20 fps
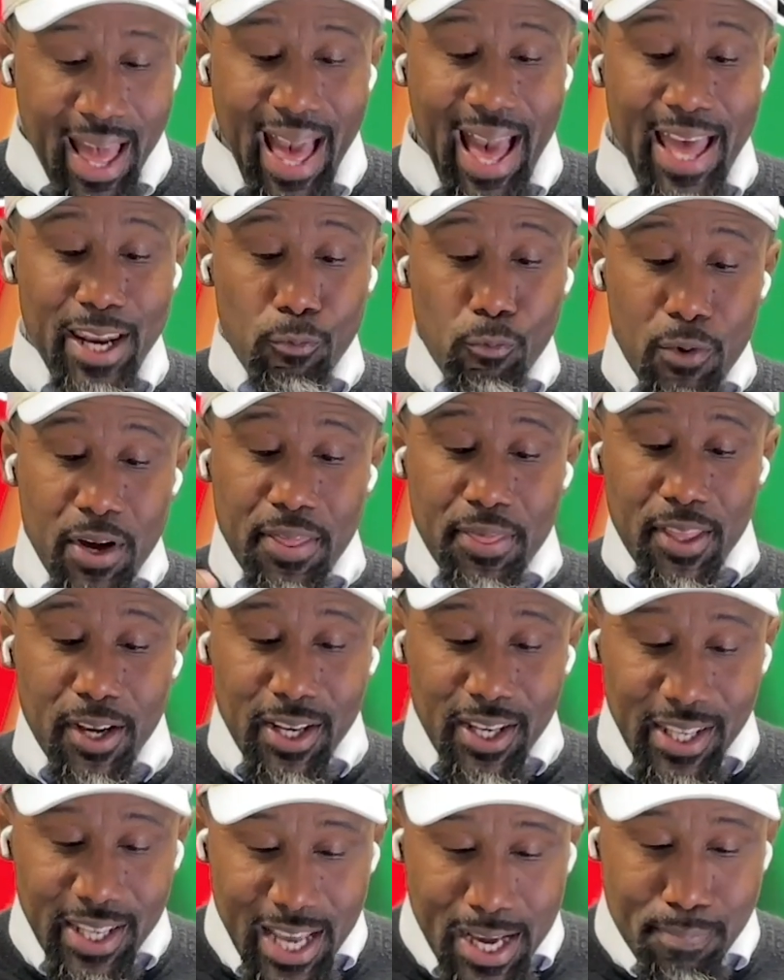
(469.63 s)
And when the
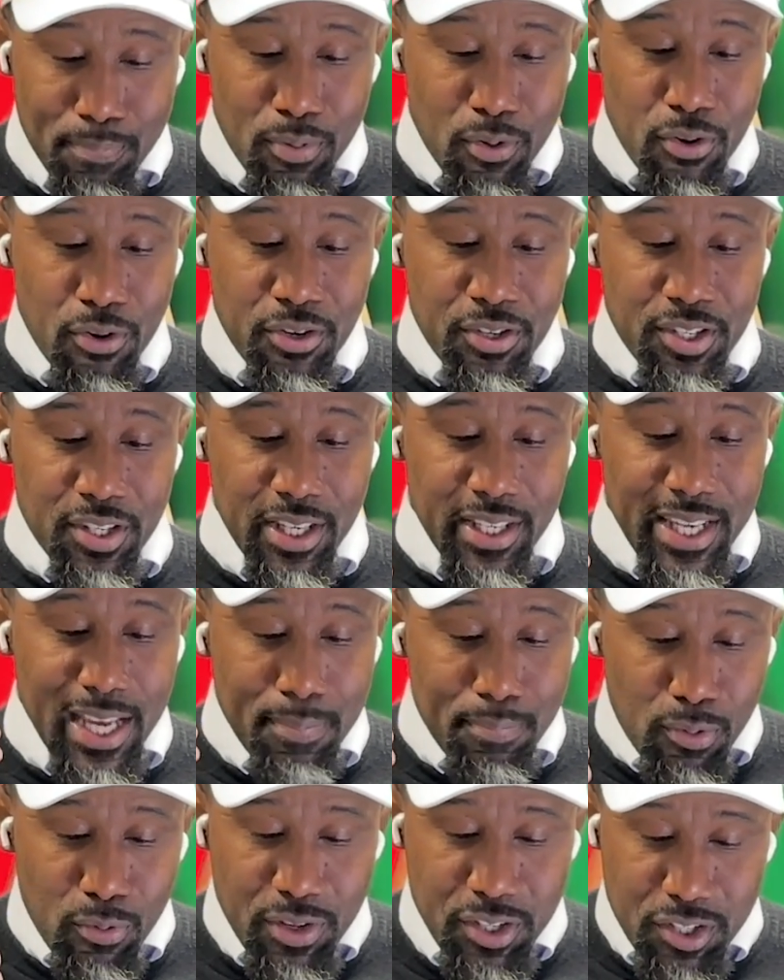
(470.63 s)
lepers,
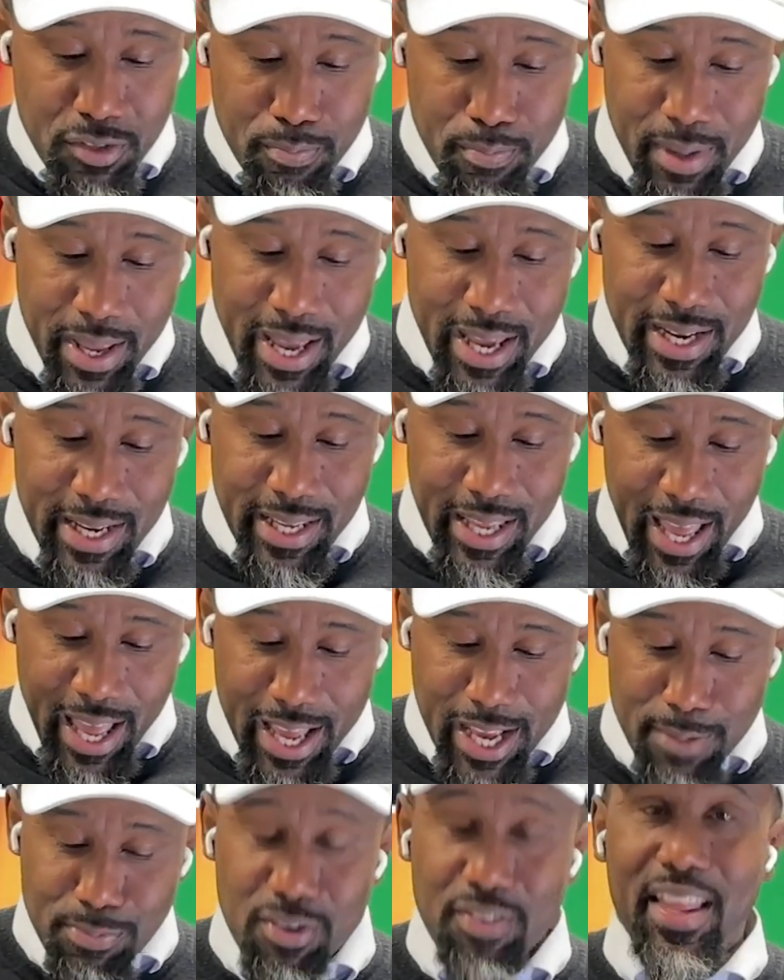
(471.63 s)
leprous men
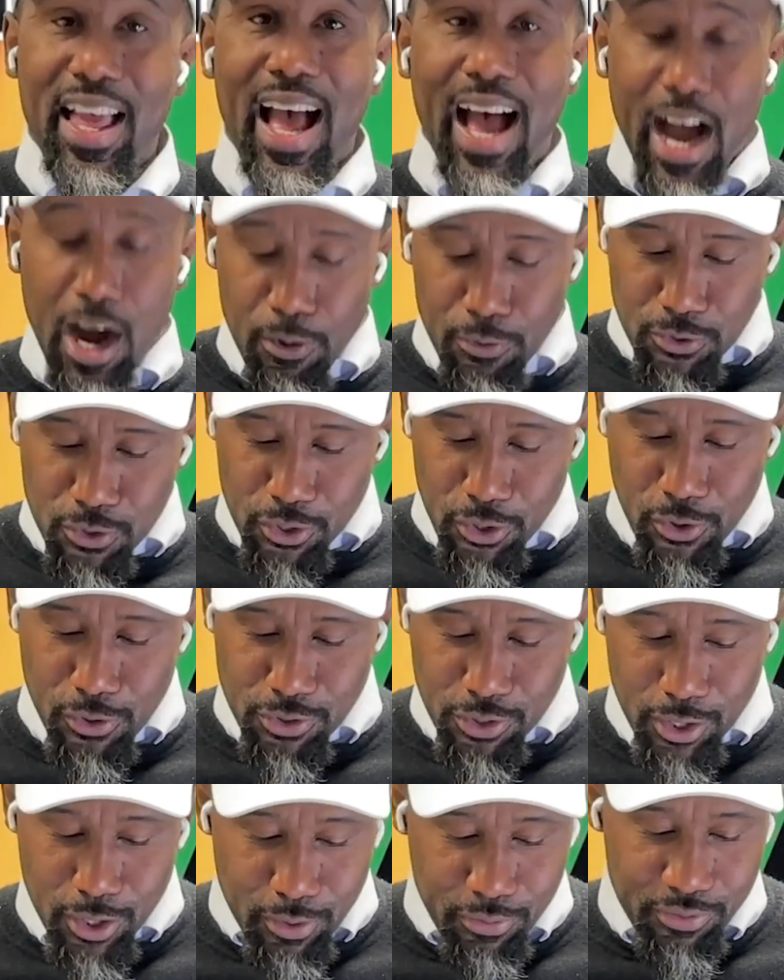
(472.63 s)
came to the
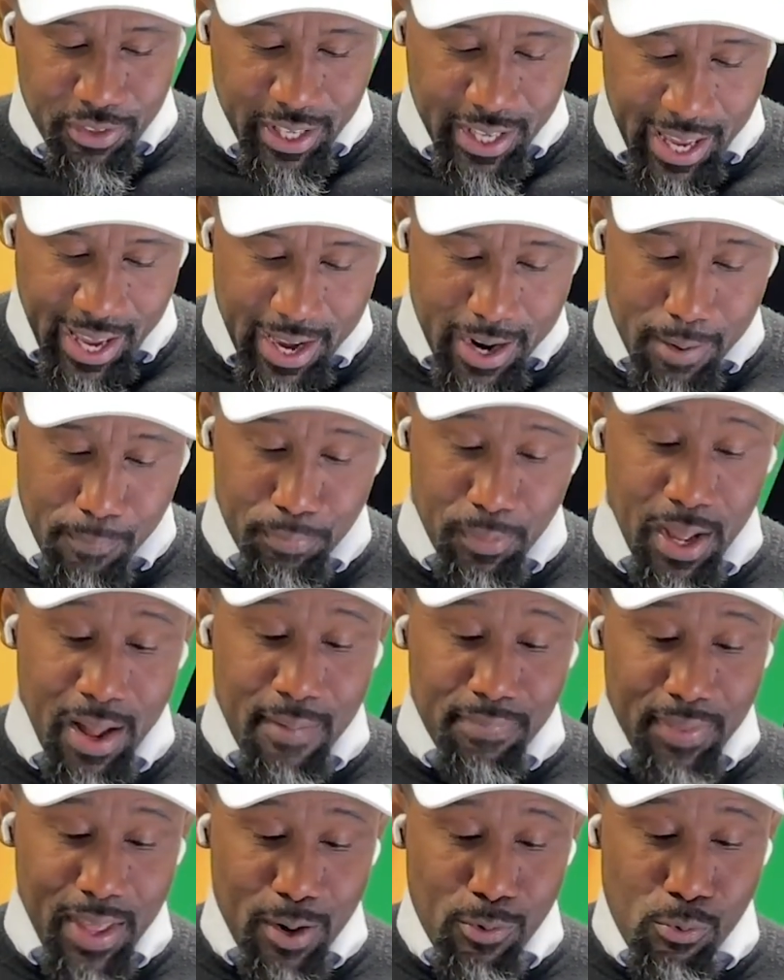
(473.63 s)
outskirts of the camp,
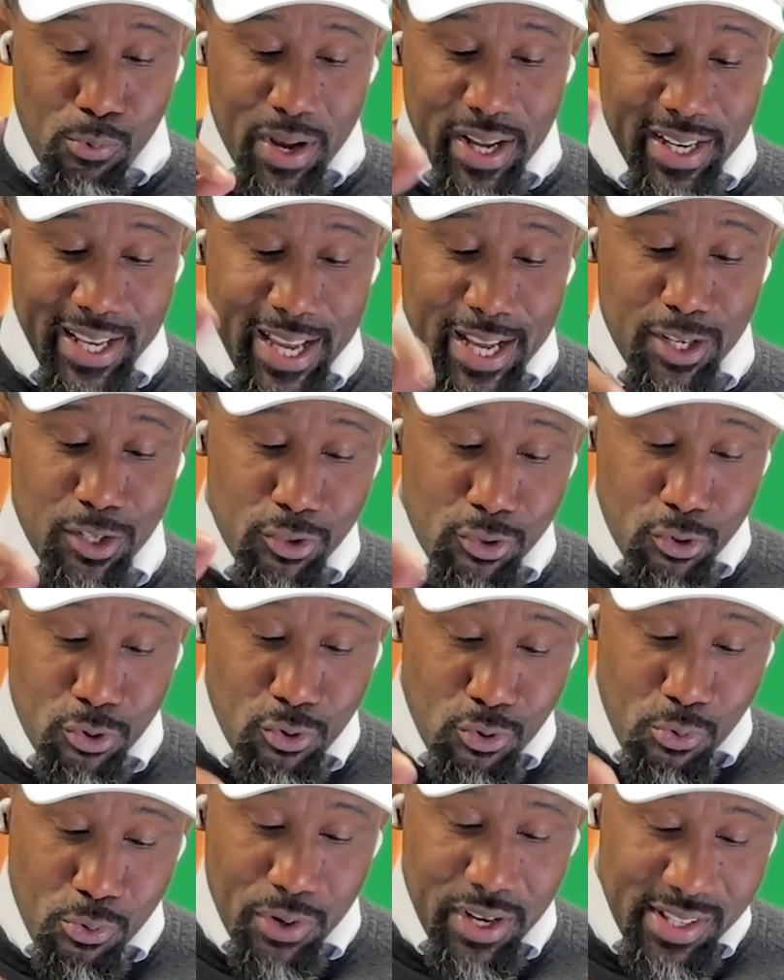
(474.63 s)
they went into
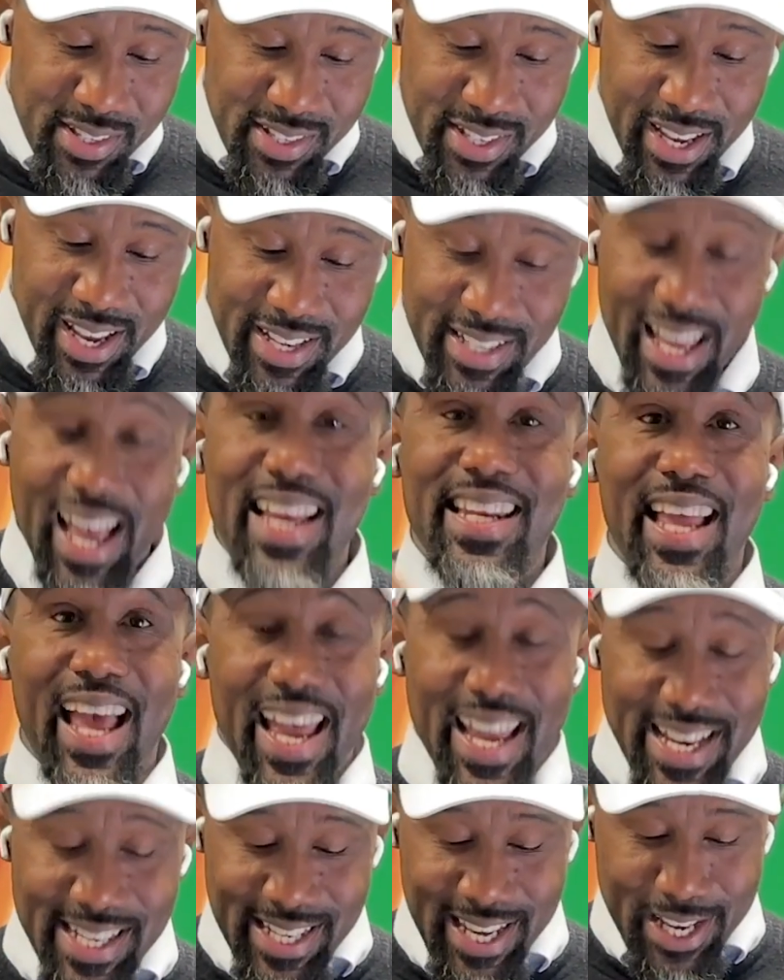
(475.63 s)
one tent and
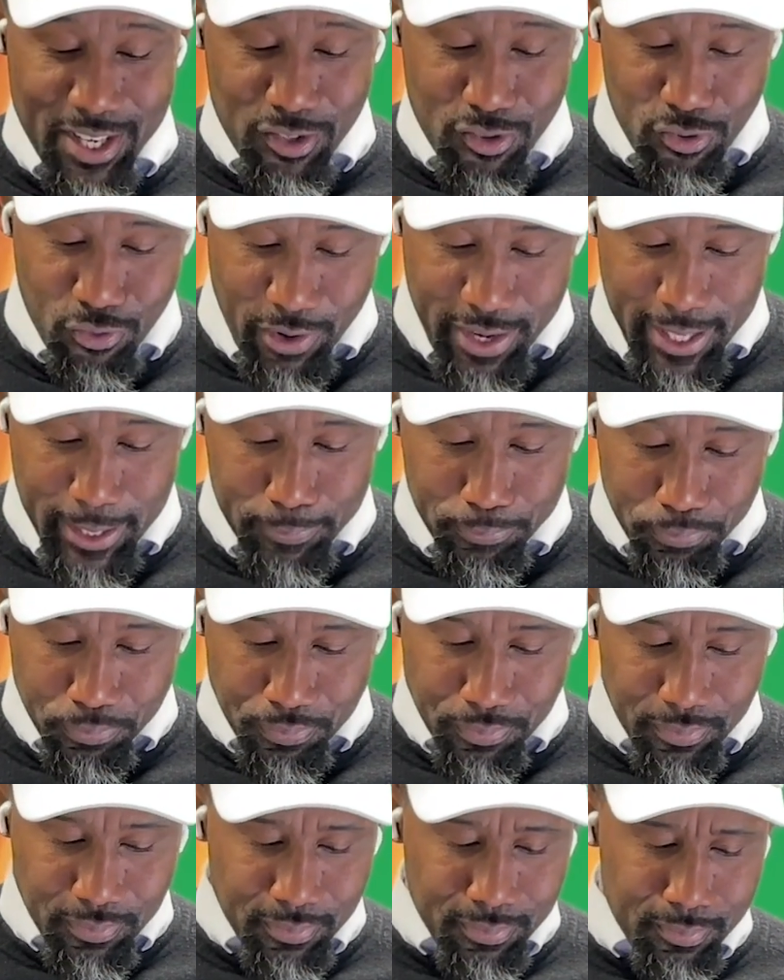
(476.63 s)
ate and drank,
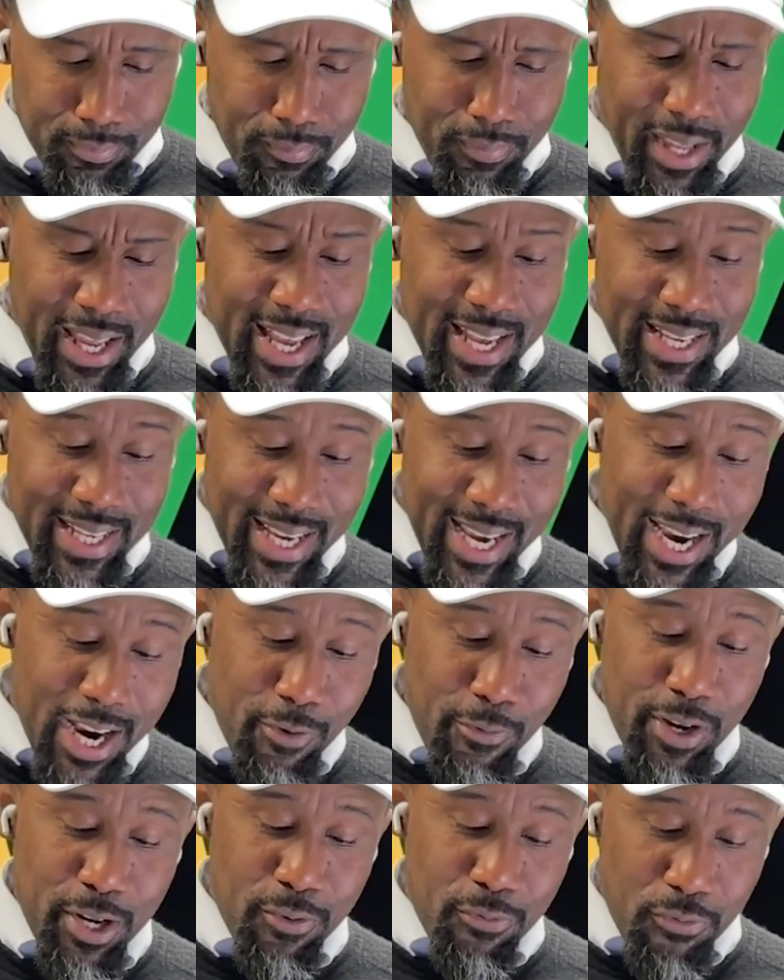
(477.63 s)
and
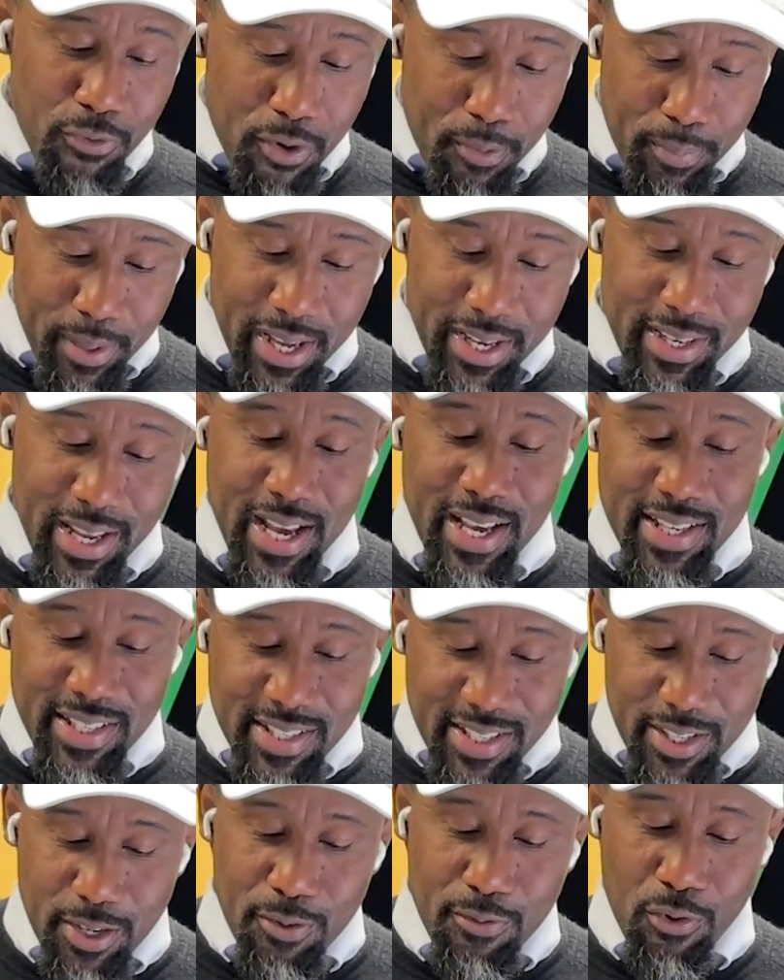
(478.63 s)
carried from it
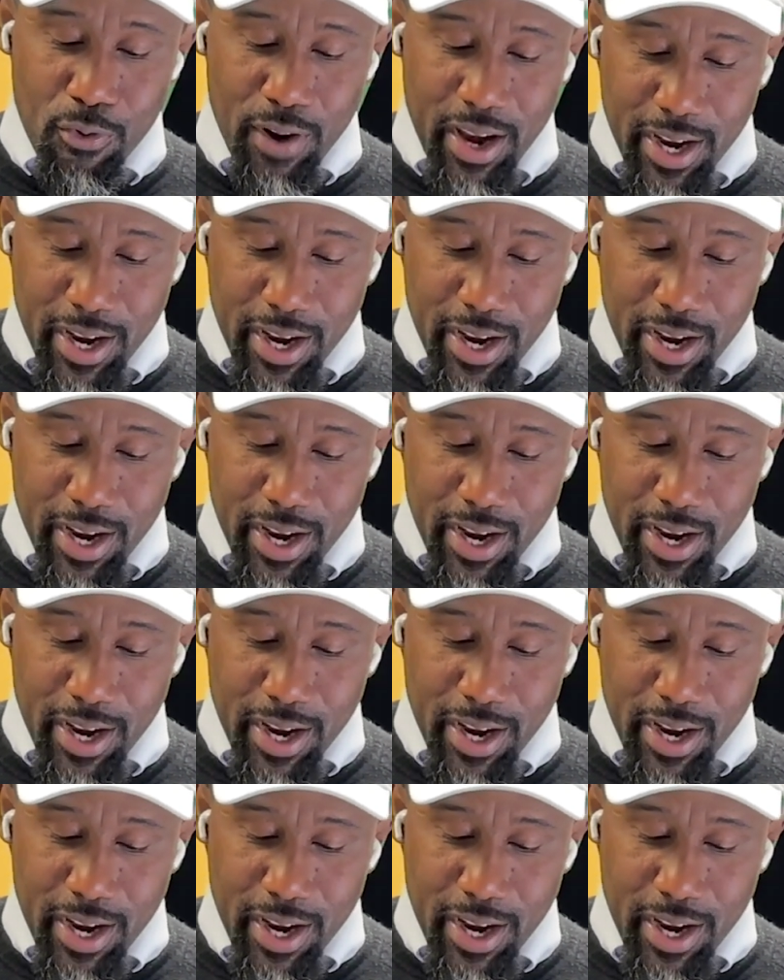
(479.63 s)
silver